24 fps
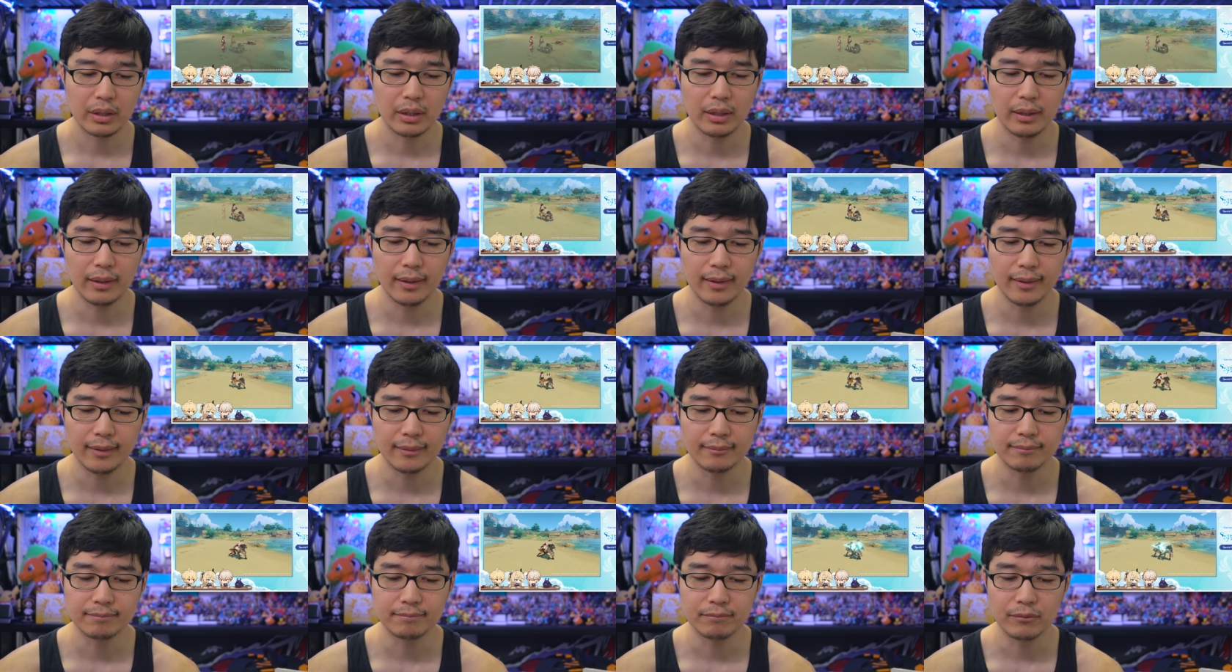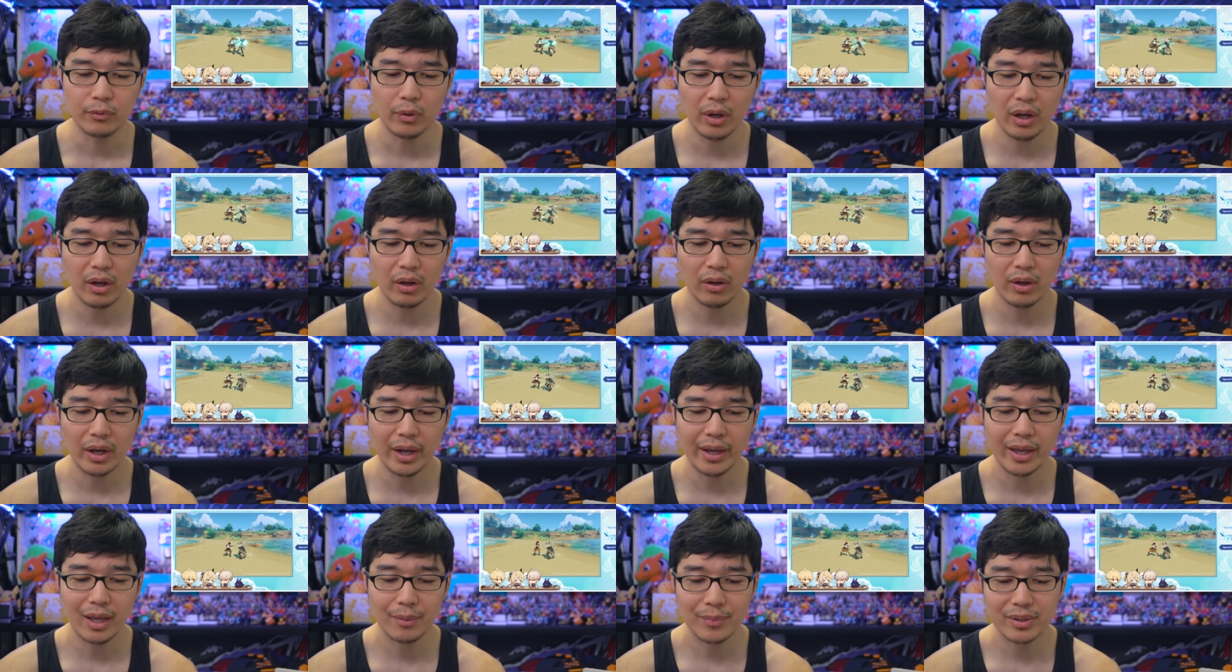Um, while
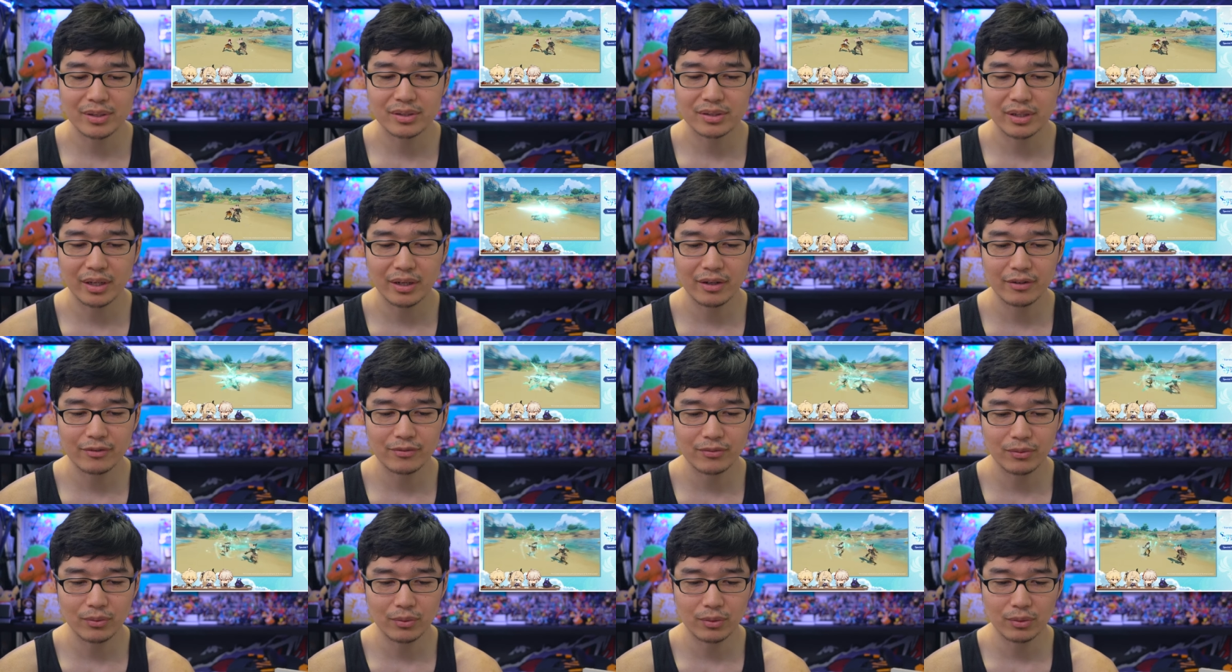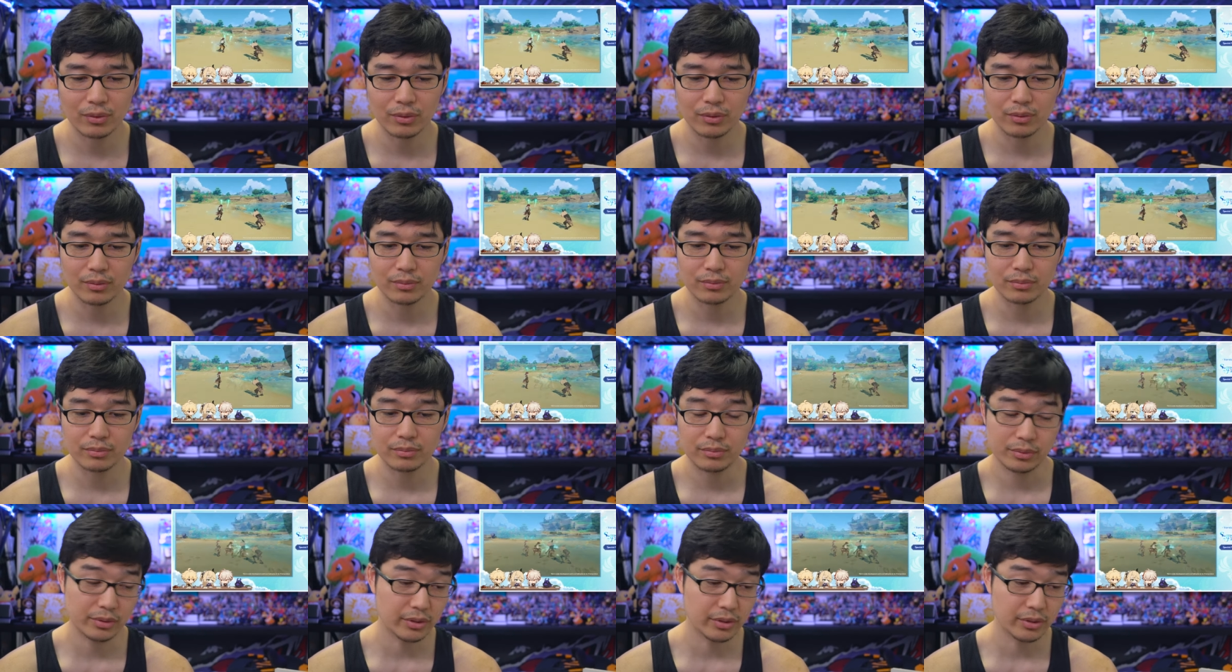I am excited for